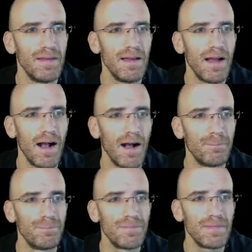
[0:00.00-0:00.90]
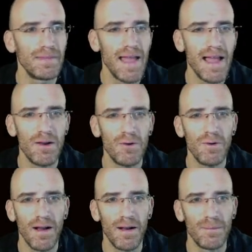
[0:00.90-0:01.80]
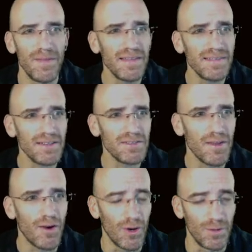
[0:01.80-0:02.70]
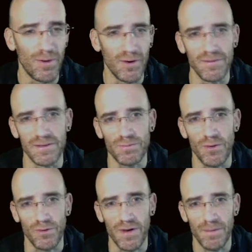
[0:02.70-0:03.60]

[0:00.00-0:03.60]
And that's actually the hard part of this program.